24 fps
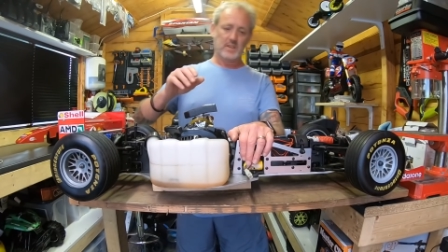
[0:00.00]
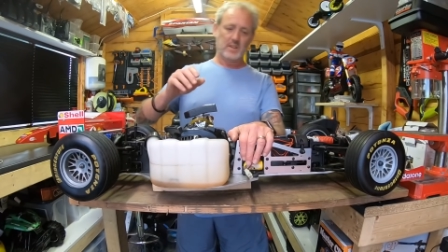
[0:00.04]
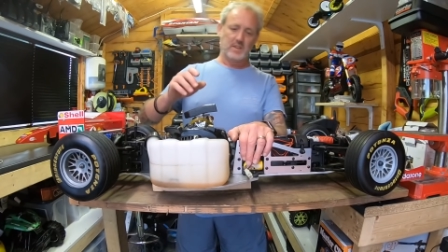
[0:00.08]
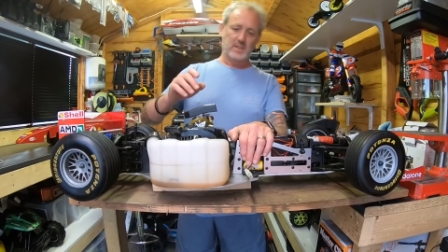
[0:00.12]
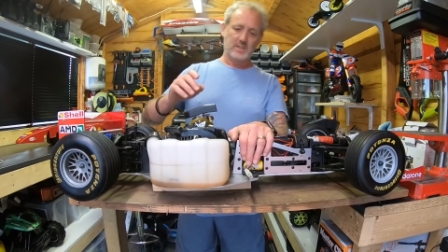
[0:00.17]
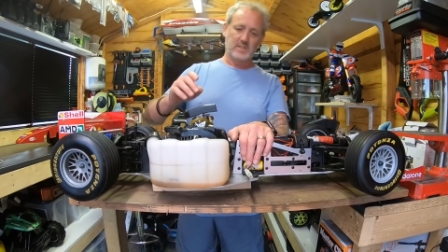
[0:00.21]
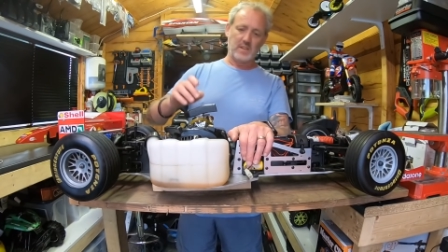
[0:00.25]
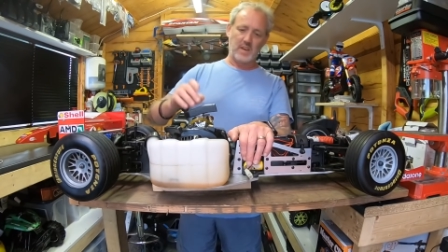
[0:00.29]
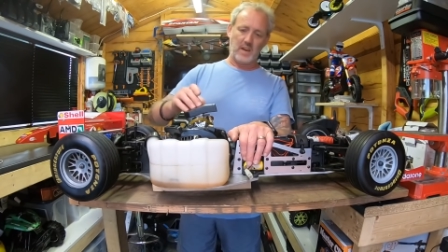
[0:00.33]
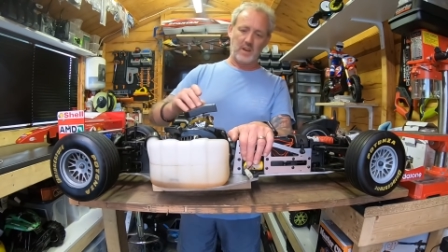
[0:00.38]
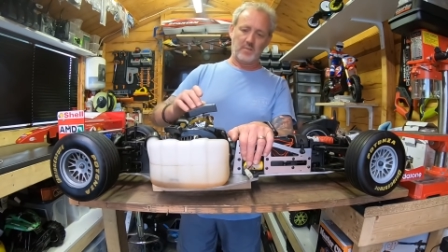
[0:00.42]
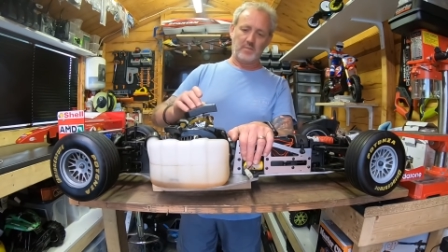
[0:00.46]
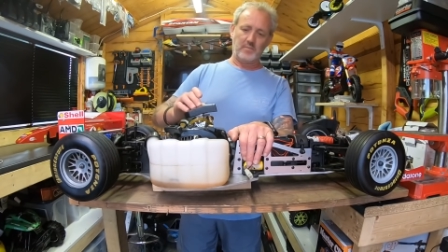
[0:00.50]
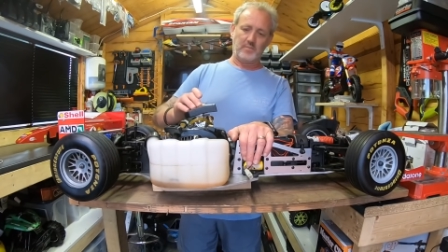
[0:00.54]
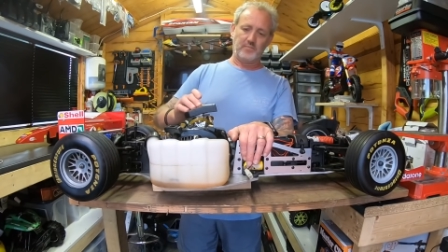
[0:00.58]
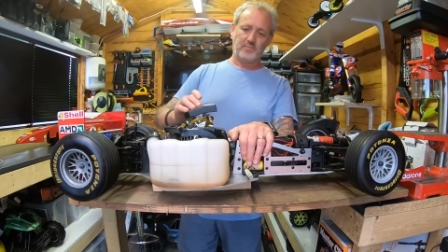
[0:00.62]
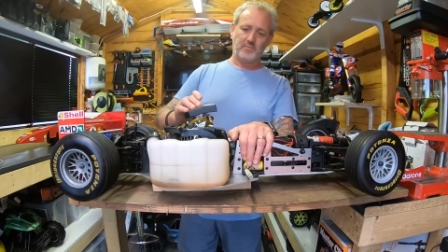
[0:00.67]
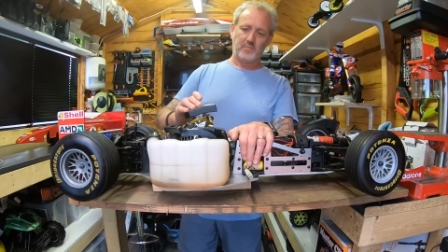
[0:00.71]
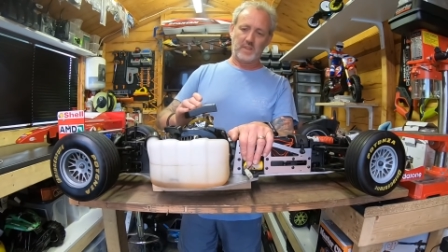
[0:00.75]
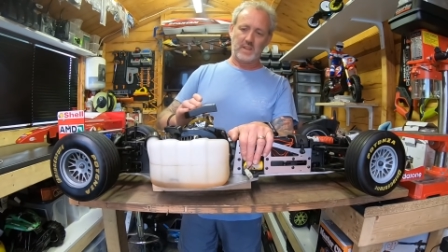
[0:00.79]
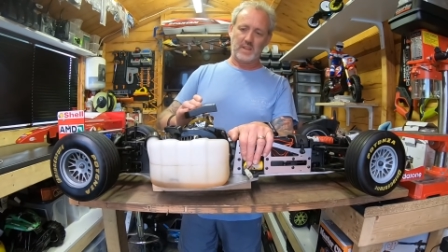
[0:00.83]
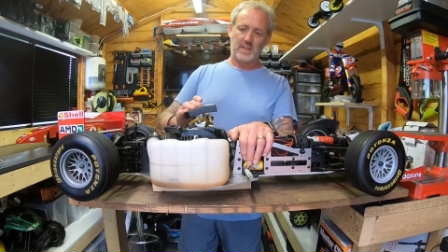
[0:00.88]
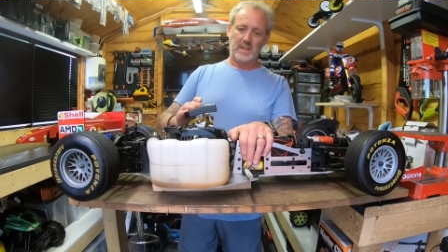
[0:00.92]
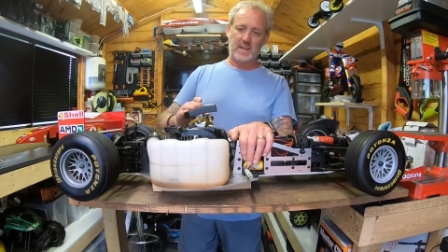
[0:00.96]
So
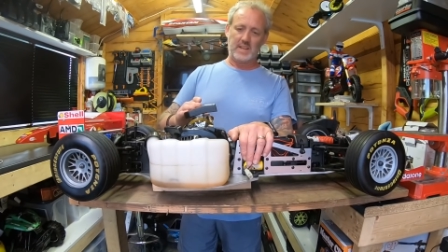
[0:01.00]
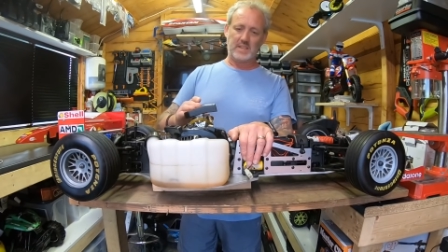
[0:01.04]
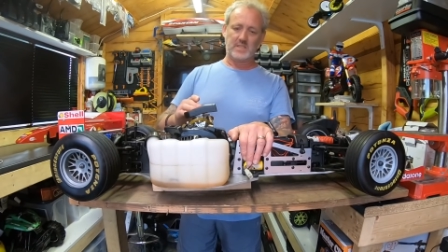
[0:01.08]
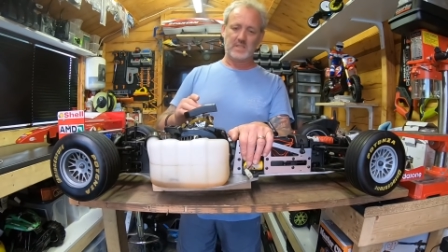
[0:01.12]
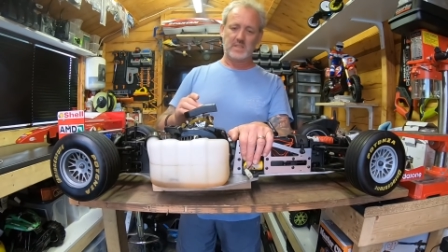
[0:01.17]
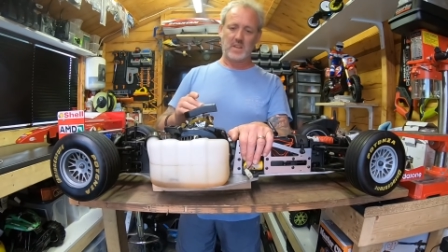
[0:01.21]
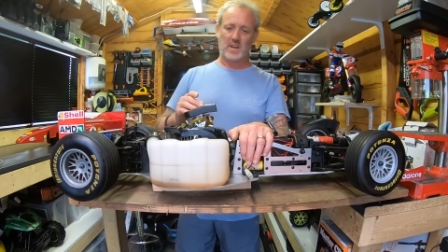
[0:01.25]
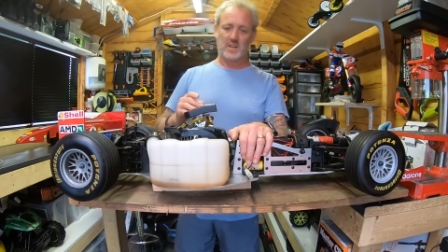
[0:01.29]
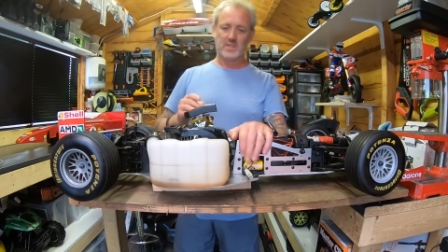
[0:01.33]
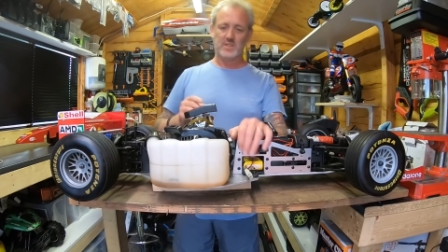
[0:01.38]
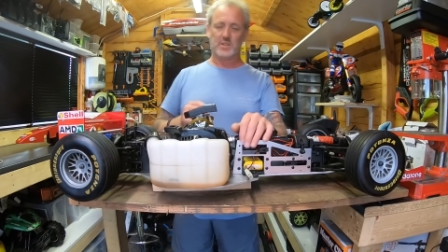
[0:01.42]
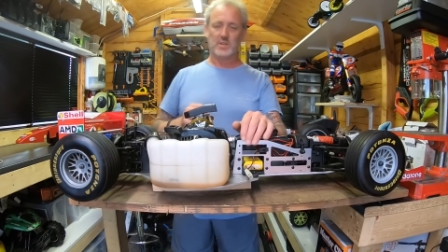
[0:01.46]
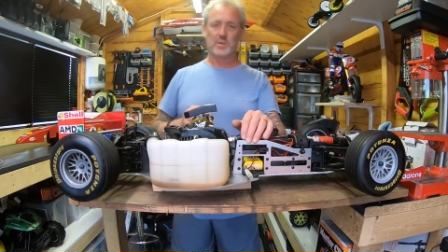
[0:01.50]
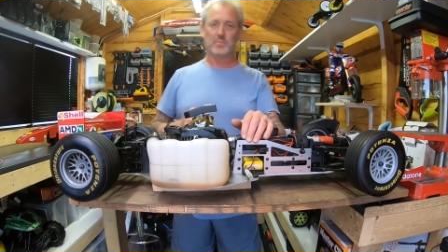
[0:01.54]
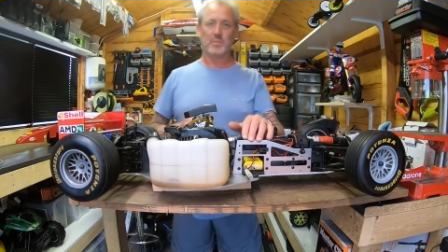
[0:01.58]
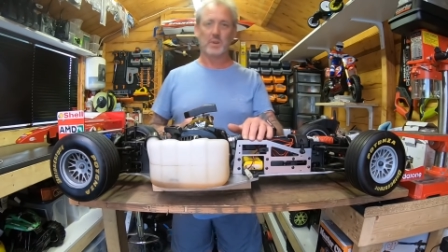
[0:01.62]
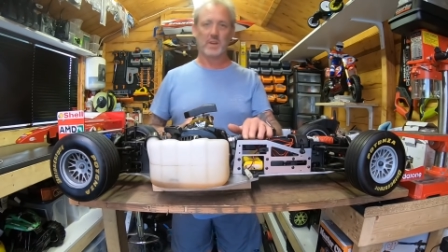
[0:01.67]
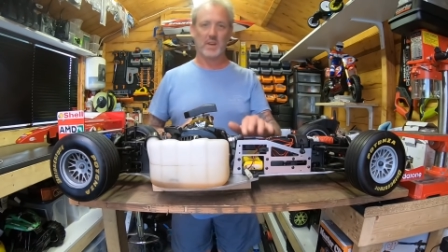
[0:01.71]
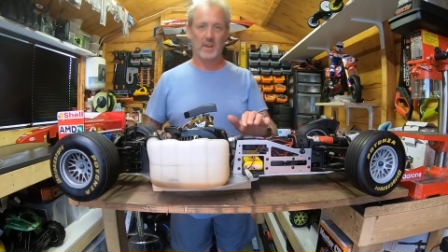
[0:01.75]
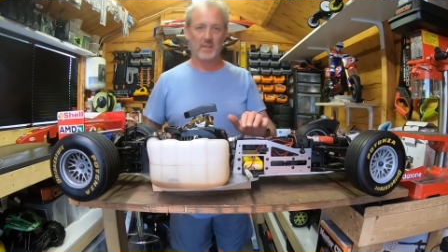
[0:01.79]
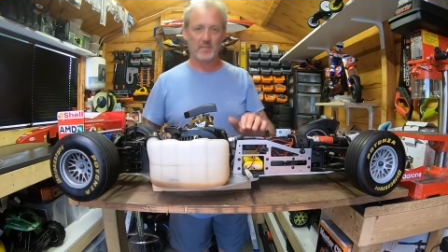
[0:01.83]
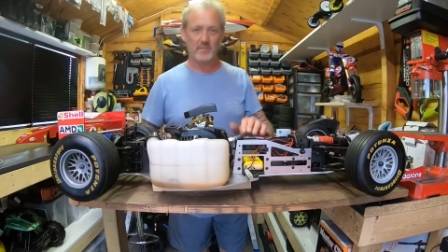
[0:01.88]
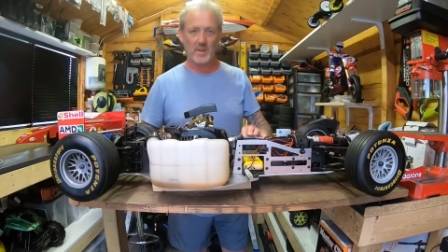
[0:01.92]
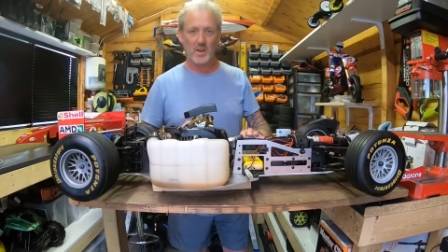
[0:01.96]
let's start it up
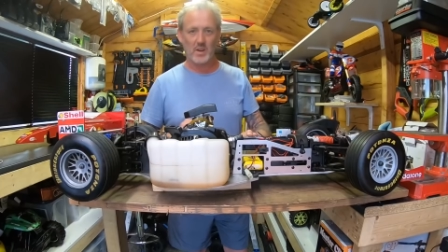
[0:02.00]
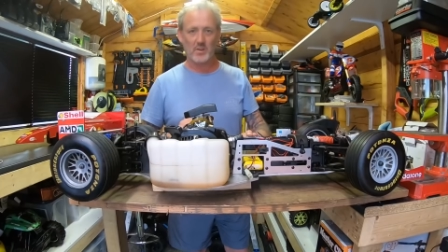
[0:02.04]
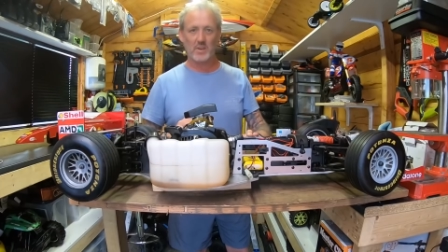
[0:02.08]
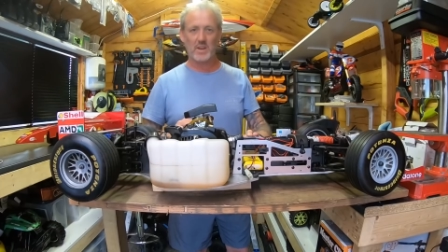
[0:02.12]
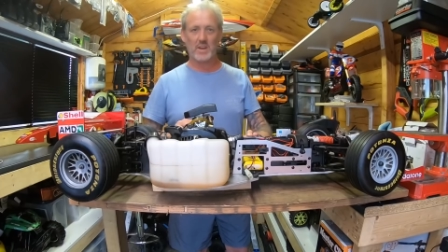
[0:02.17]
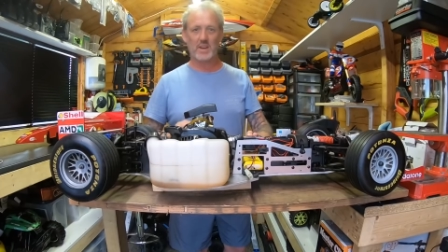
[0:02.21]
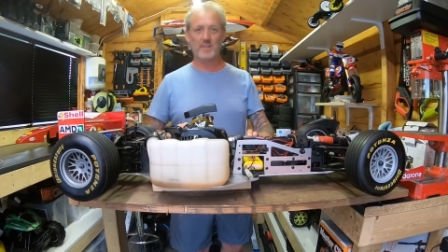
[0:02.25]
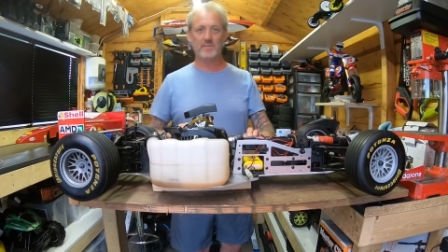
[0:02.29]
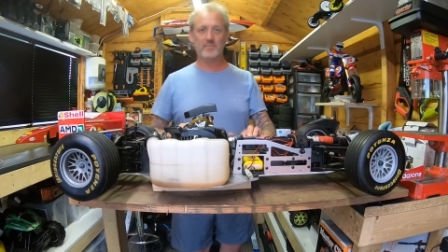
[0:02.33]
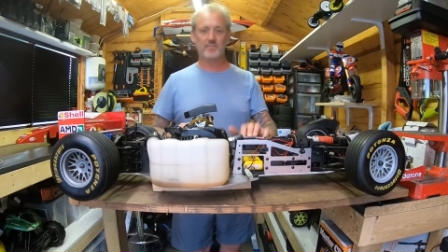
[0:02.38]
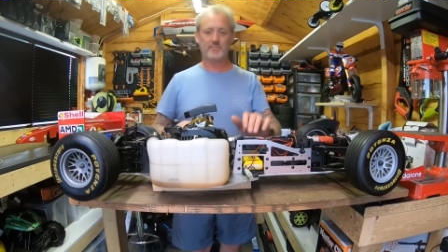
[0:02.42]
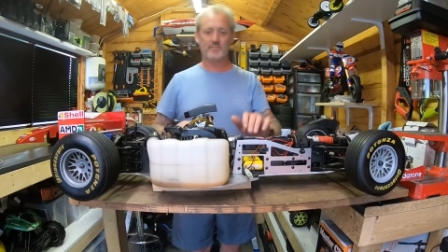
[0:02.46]
again, okay?